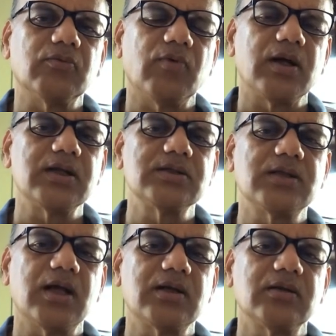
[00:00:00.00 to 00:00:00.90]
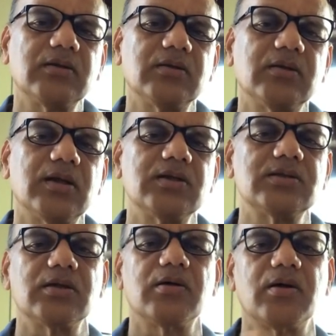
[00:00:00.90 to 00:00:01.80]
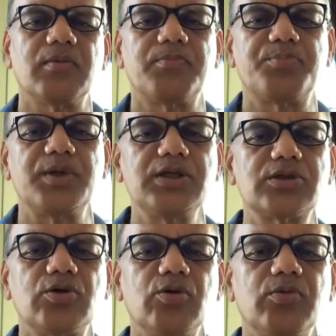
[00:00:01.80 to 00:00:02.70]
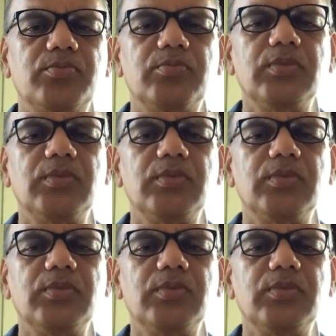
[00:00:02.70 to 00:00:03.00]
One is that there is a pre-slope,